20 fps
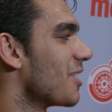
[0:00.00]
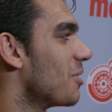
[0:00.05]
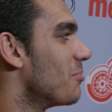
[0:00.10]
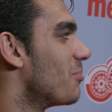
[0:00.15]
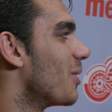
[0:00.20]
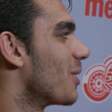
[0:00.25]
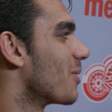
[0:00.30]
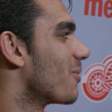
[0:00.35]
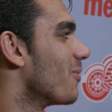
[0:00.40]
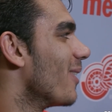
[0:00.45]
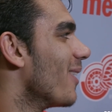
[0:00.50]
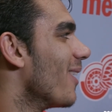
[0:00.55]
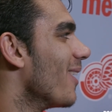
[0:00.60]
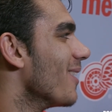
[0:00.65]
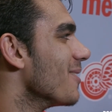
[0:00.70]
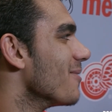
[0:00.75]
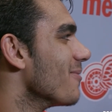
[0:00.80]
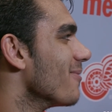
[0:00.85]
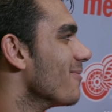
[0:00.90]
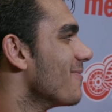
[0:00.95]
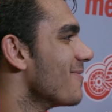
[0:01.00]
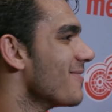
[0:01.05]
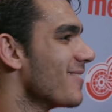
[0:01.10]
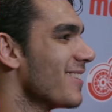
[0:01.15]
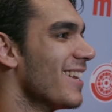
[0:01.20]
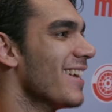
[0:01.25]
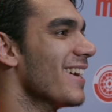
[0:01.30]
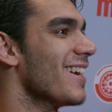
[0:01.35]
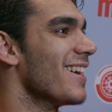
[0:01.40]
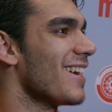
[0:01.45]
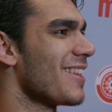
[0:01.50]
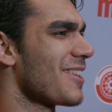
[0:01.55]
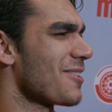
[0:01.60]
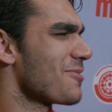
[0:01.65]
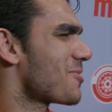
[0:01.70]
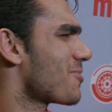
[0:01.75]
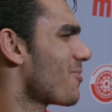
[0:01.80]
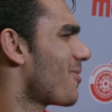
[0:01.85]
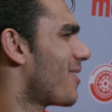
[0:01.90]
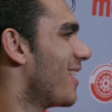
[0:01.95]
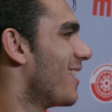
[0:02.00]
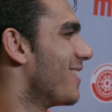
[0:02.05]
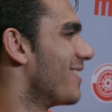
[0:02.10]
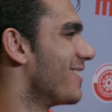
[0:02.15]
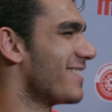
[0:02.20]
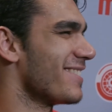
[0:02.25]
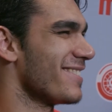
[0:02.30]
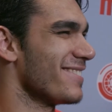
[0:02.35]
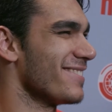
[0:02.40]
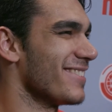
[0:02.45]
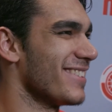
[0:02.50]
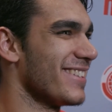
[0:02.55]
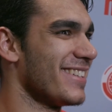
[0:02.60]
got a breakaway on him, and I think it was shorthanded too.